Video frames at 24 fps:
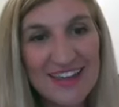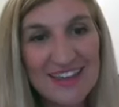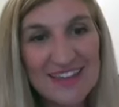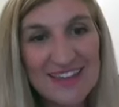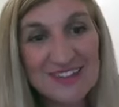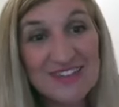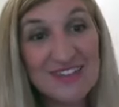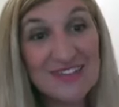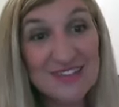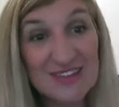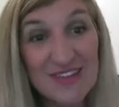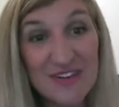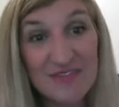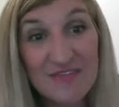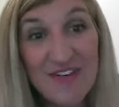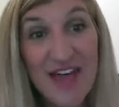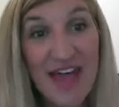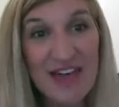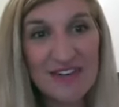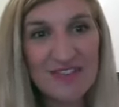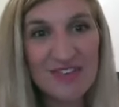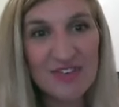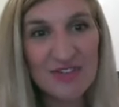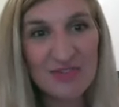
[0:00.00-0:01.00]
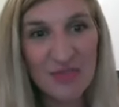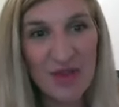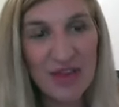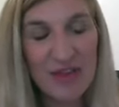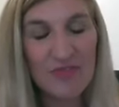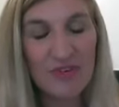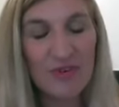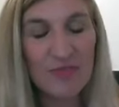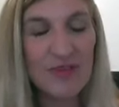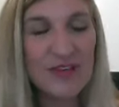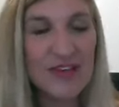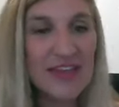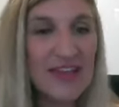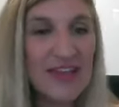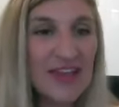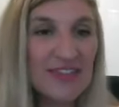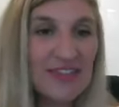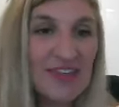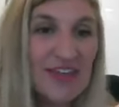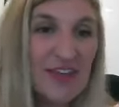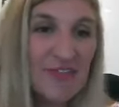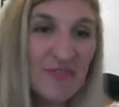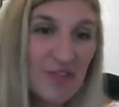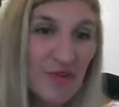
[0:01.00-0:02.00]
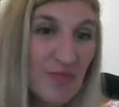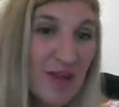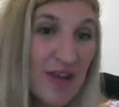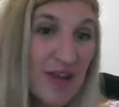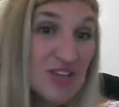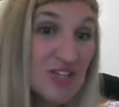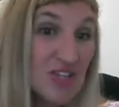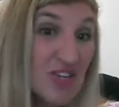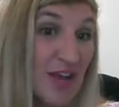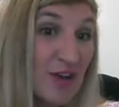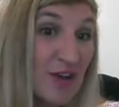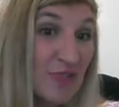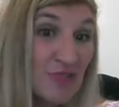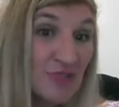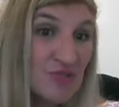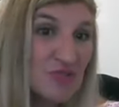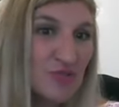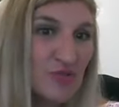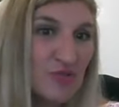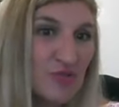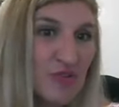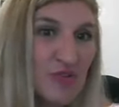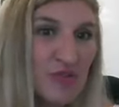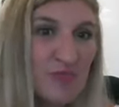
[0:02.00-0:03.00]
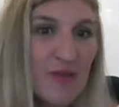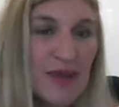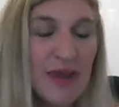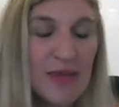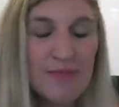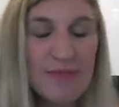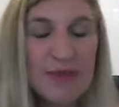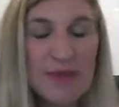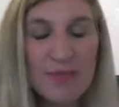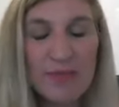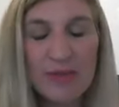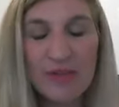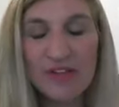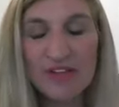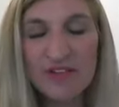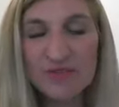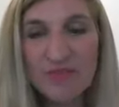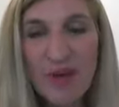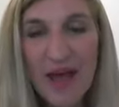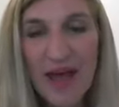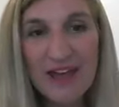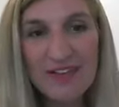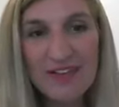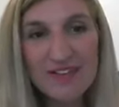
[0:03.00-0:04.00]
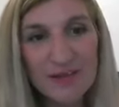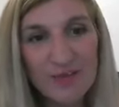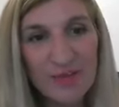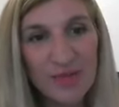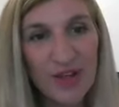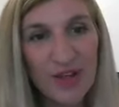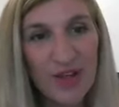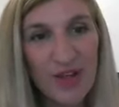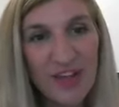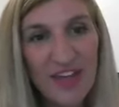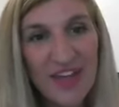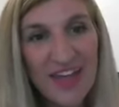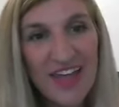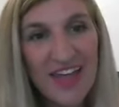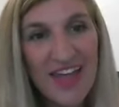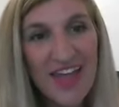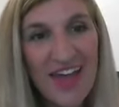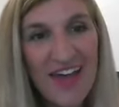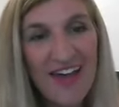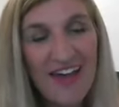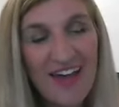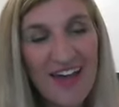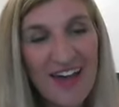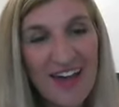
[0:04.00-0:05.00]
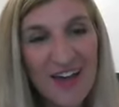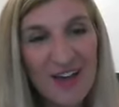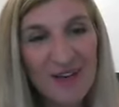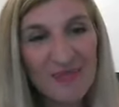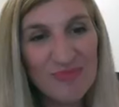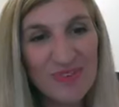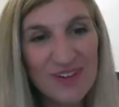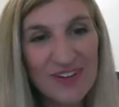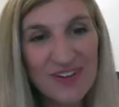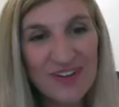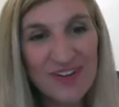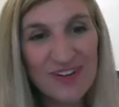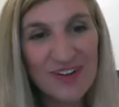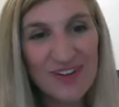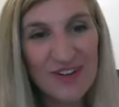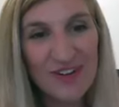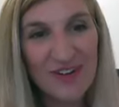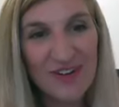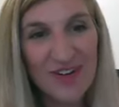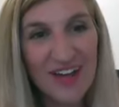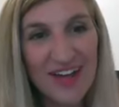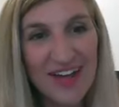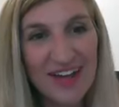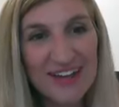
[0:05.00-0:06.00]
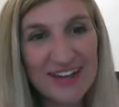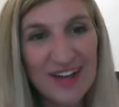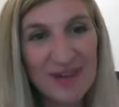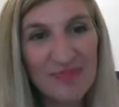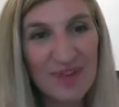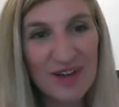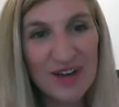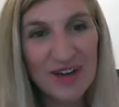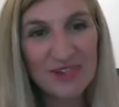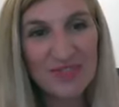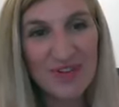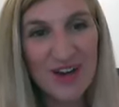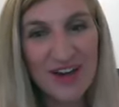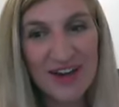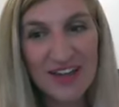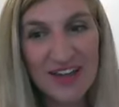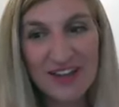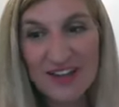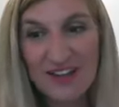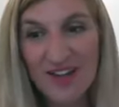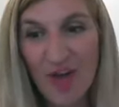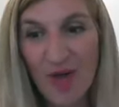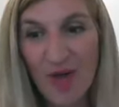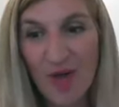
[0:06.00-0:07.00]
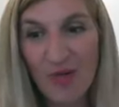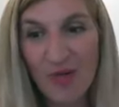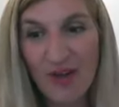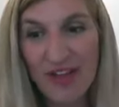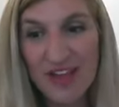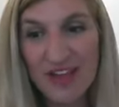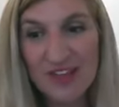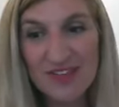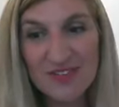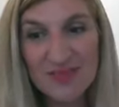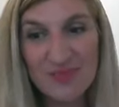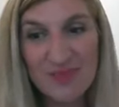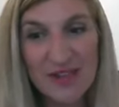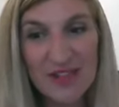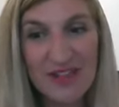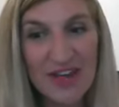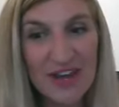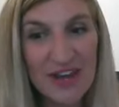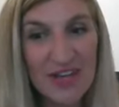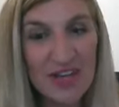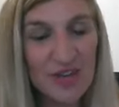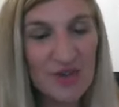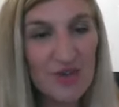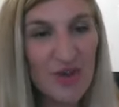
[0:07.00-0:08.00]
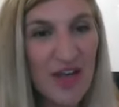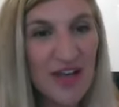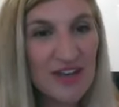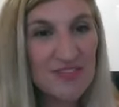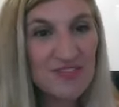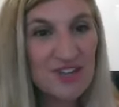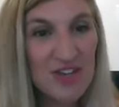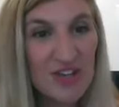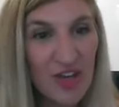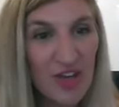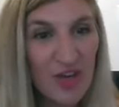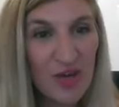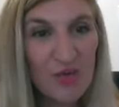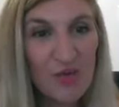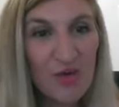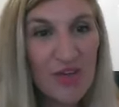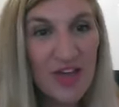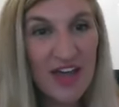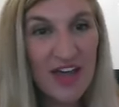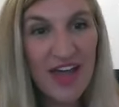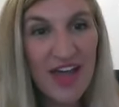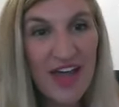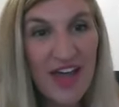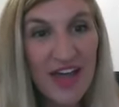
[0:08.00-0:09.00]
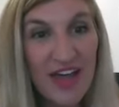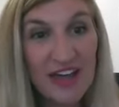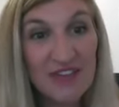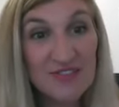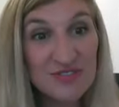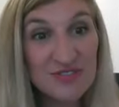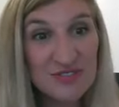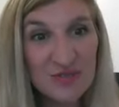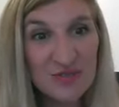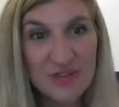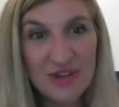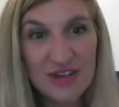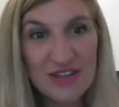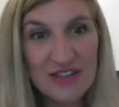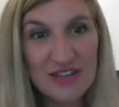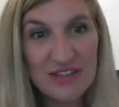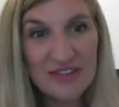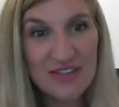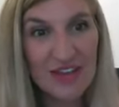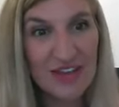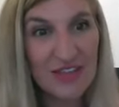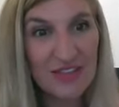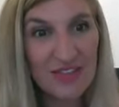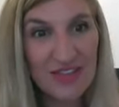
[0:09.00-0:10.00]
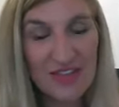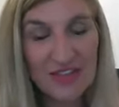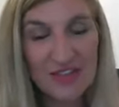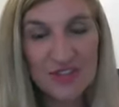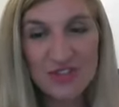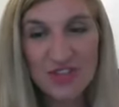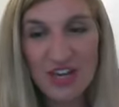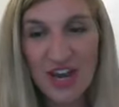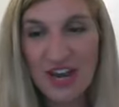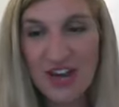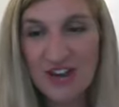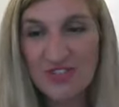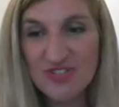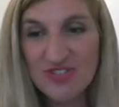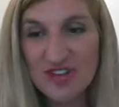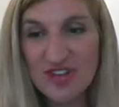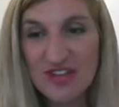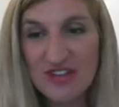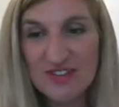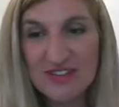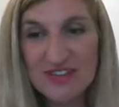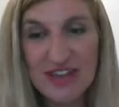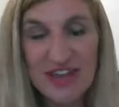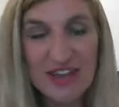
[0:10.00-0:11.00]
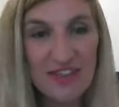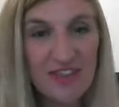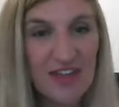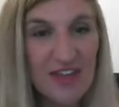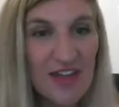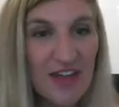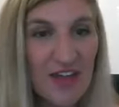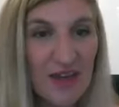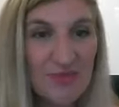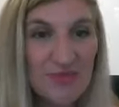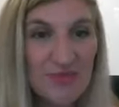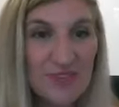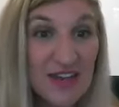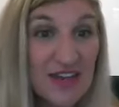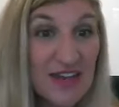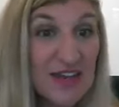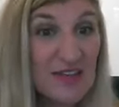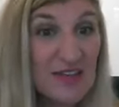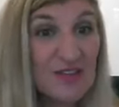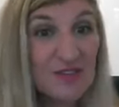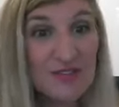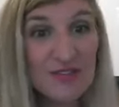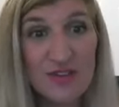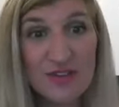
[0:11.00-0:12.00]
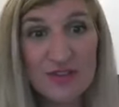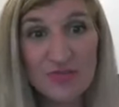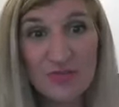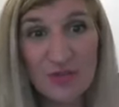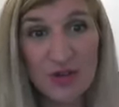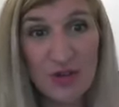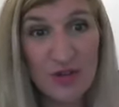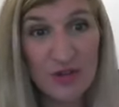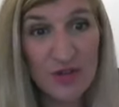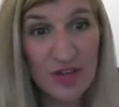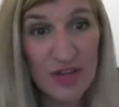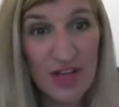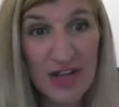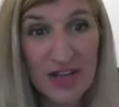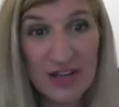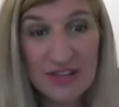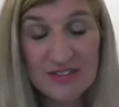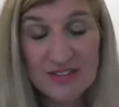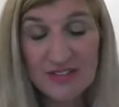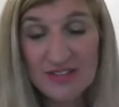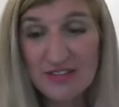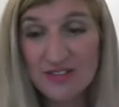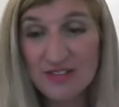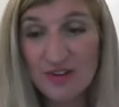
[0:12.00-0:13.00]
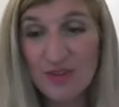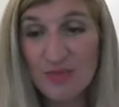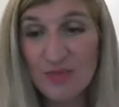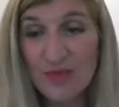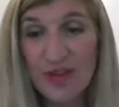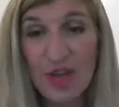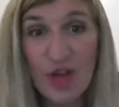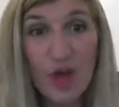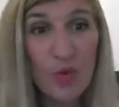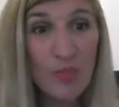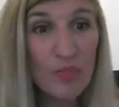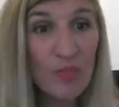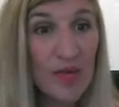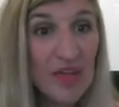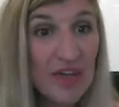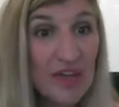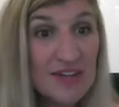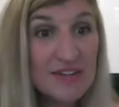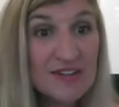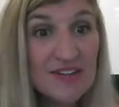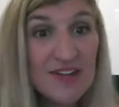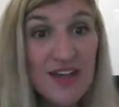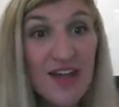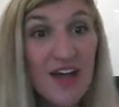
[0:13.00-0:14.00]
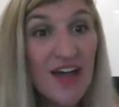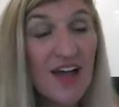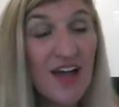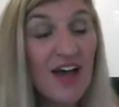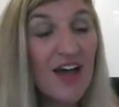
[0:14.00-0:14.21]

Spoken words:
this is the fastest way for me to get the information out to as many people as possible. And I'm going to try to always be letting you guys know as soon as anything changes, anything comes in, as soon as we know the consulates are reopened,